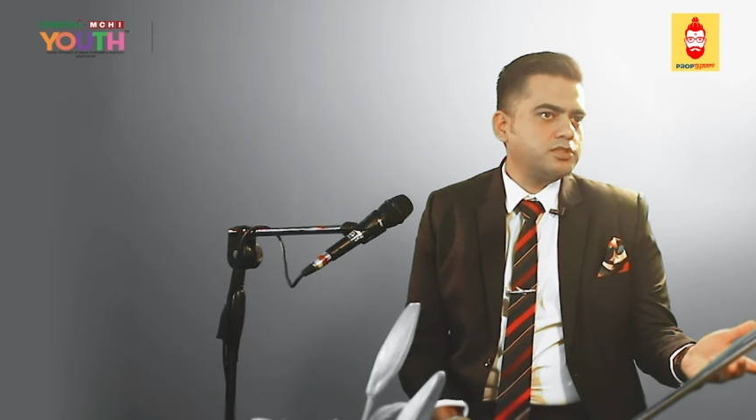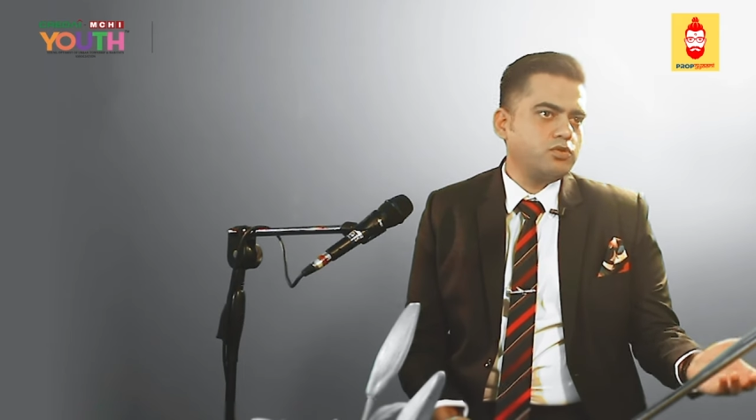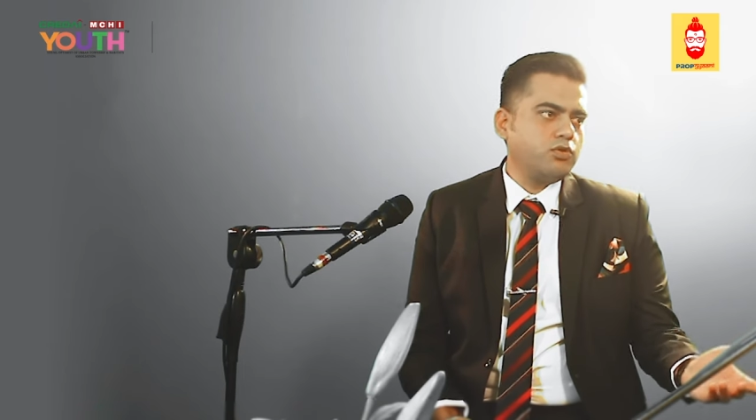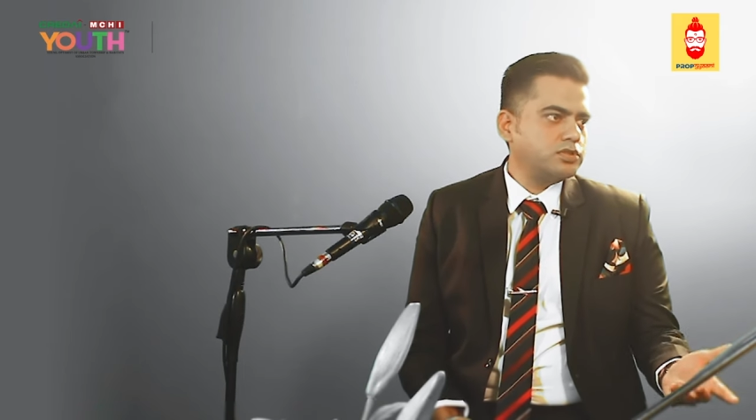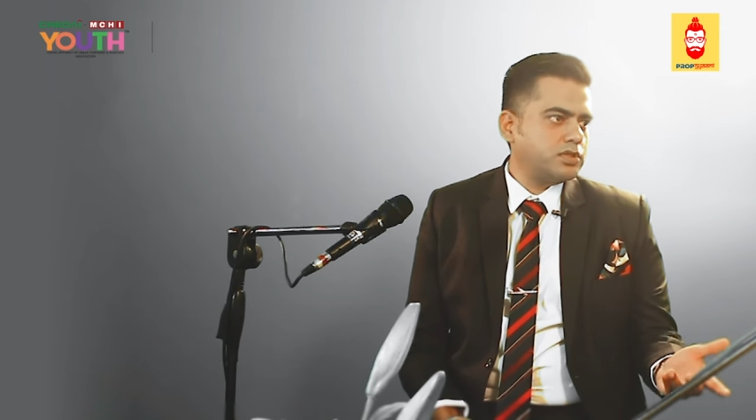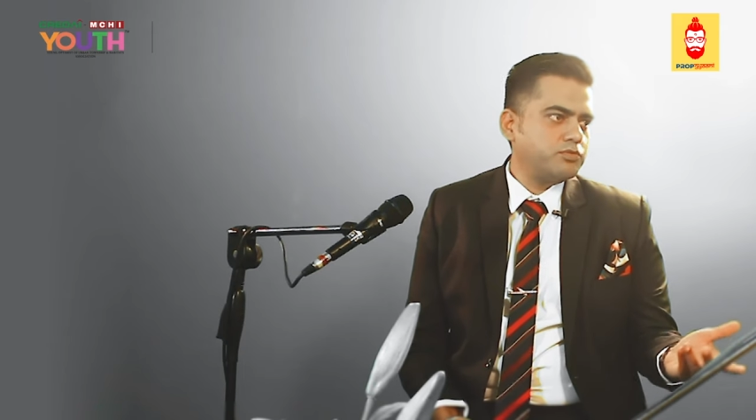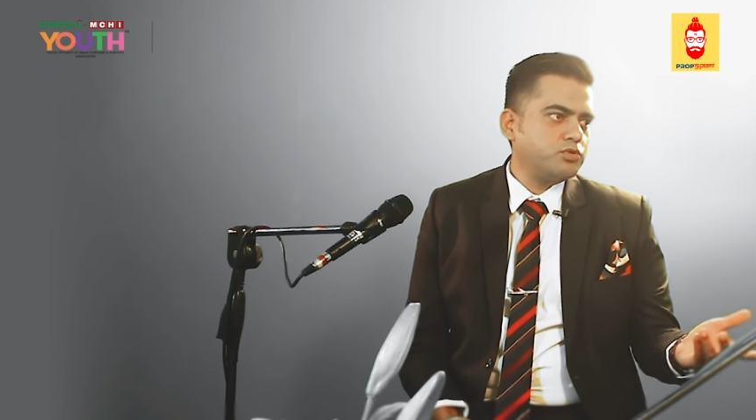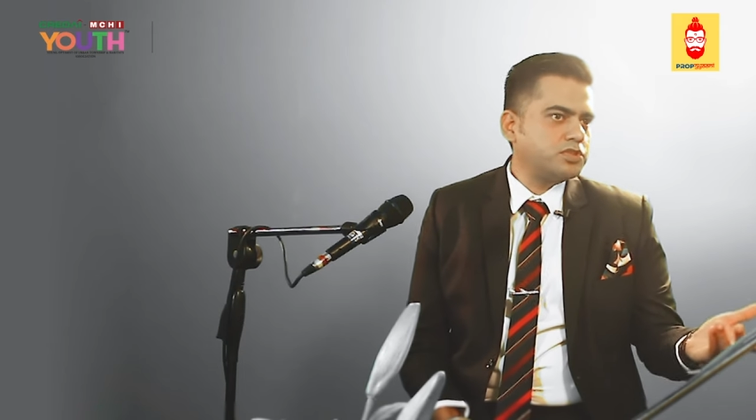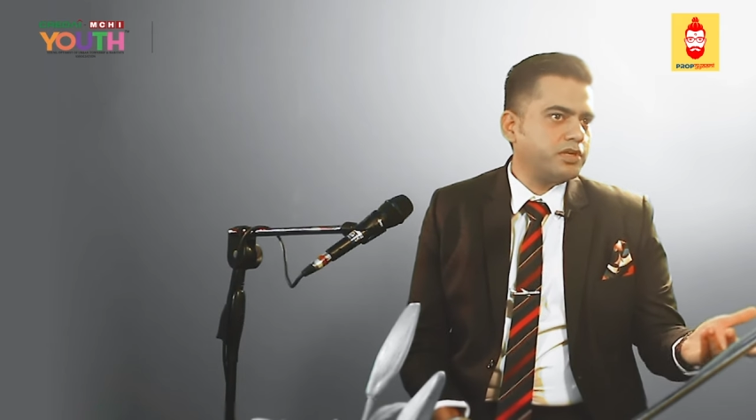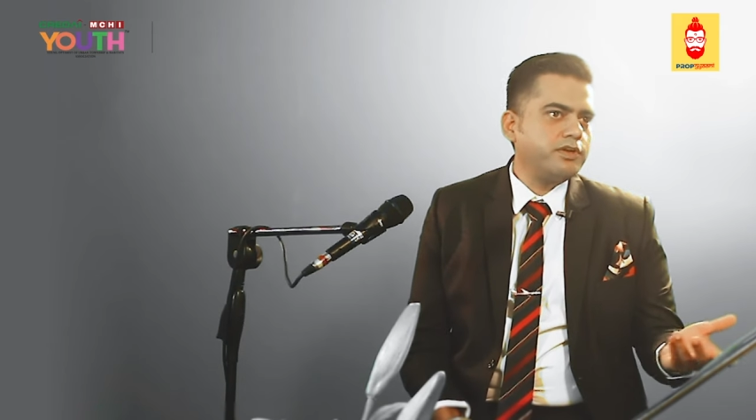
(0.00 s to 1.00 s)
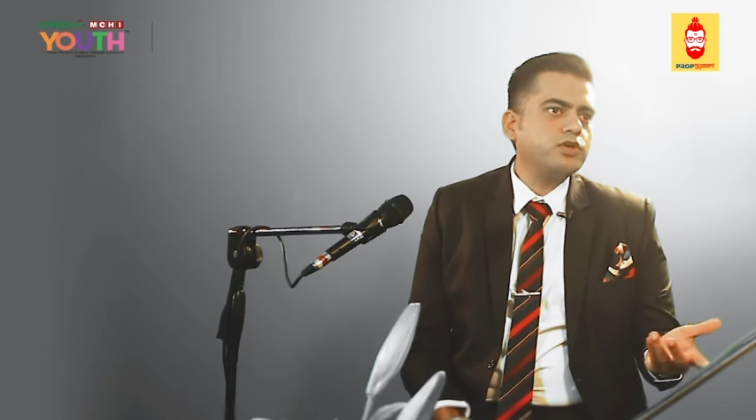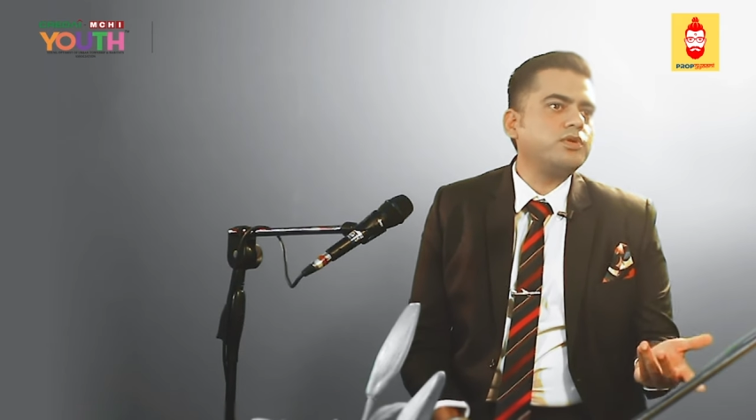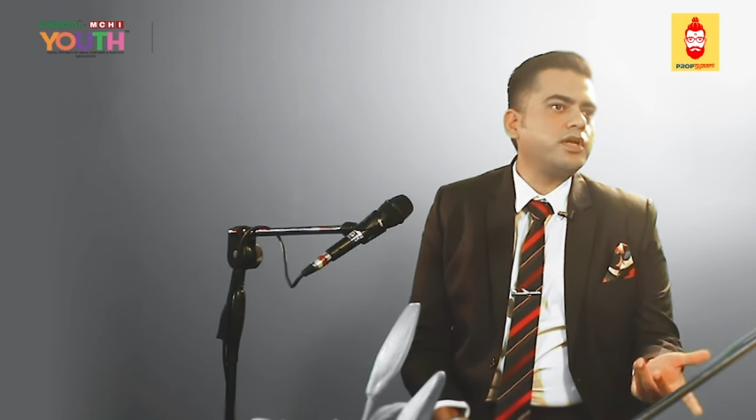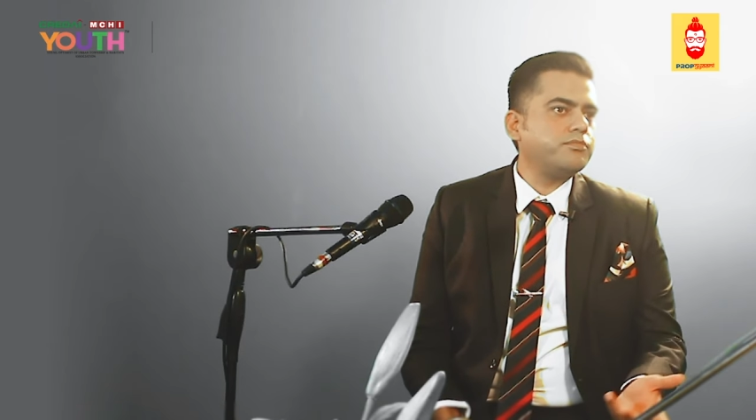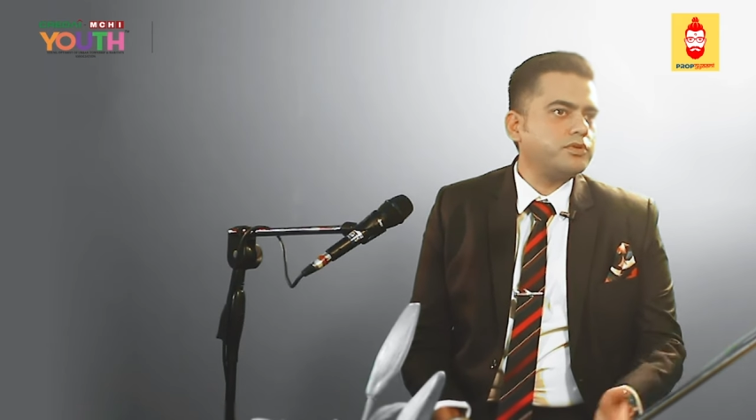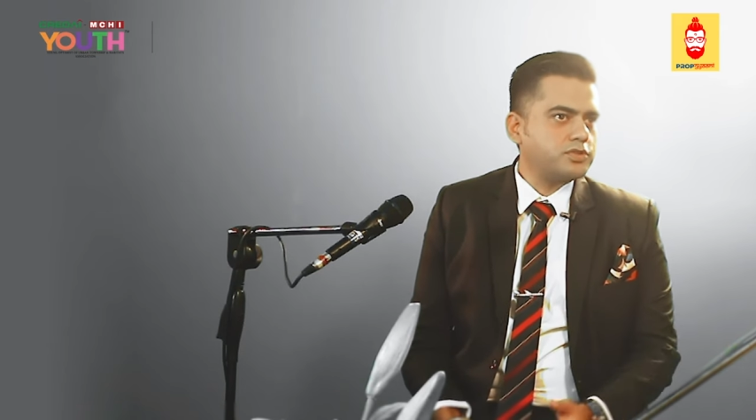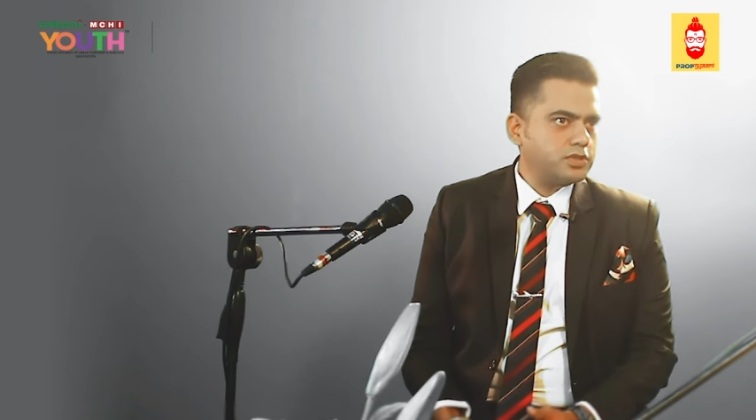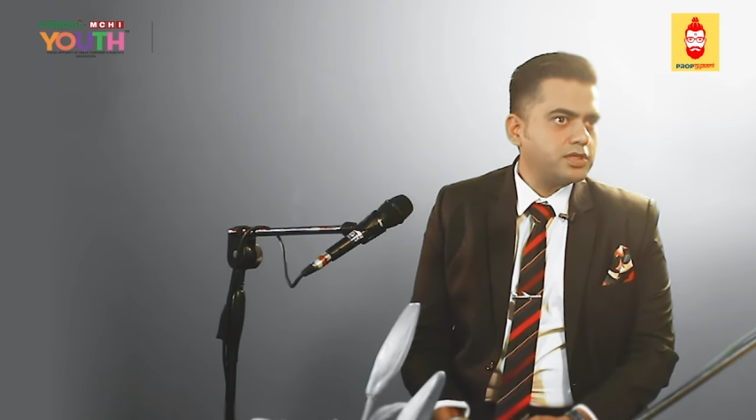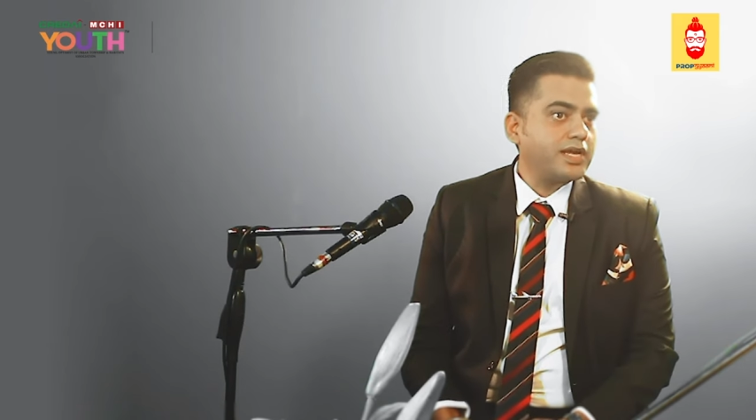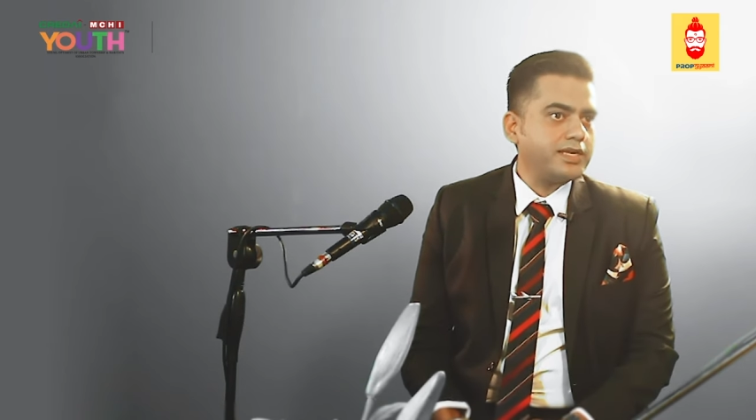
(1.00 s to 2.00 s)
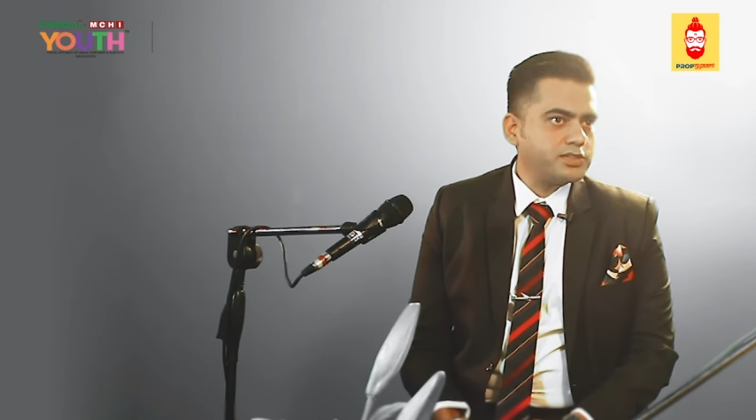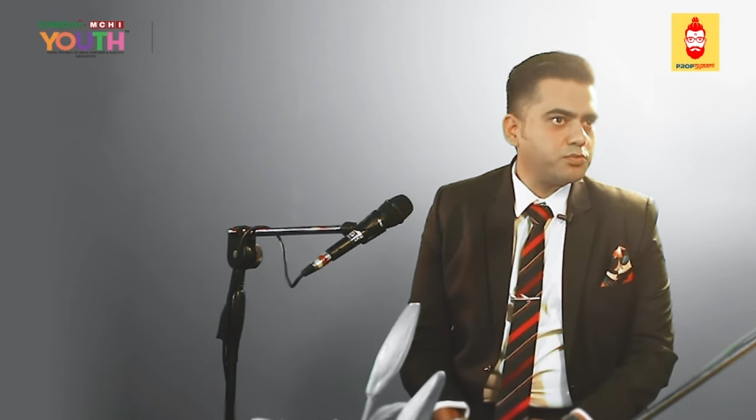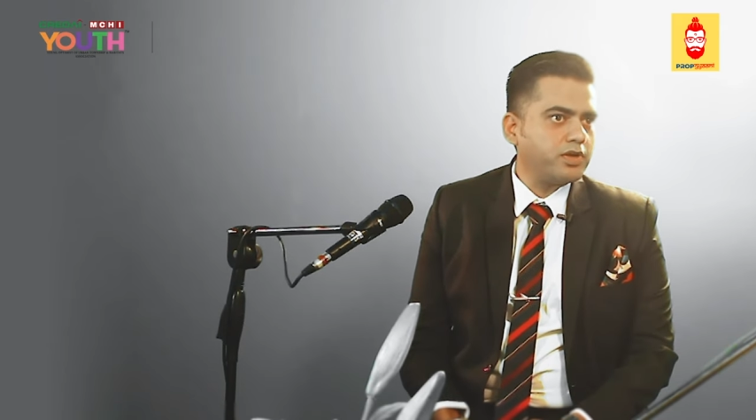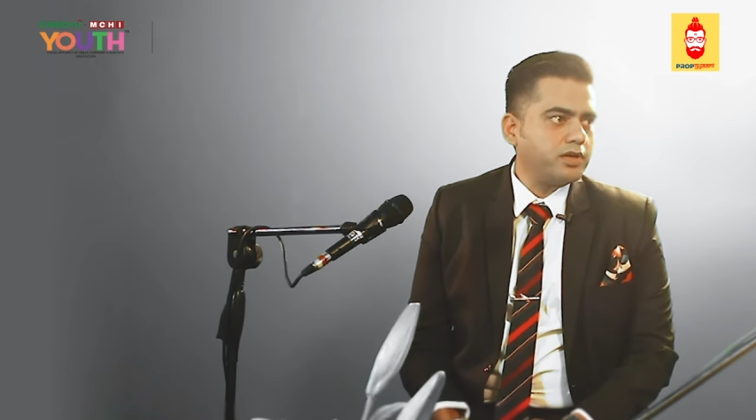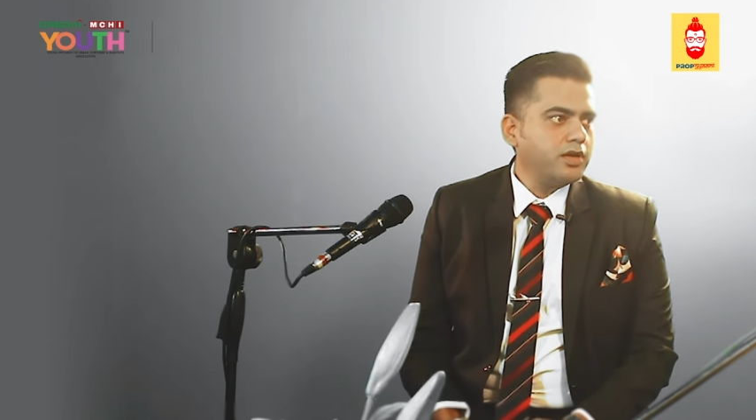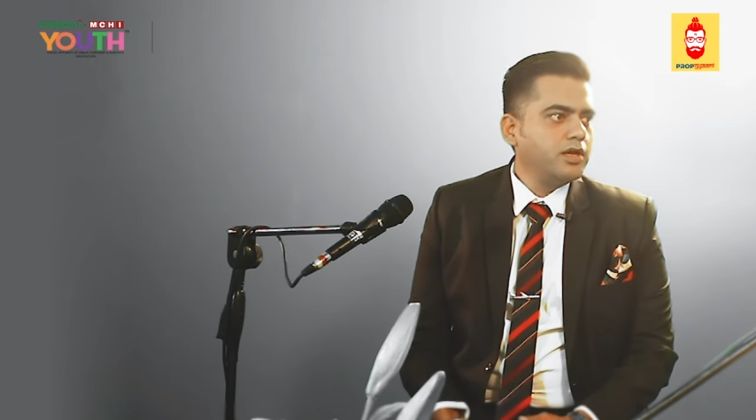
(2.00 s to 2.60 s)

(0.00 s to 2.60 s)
it goes up to 7-10% as well.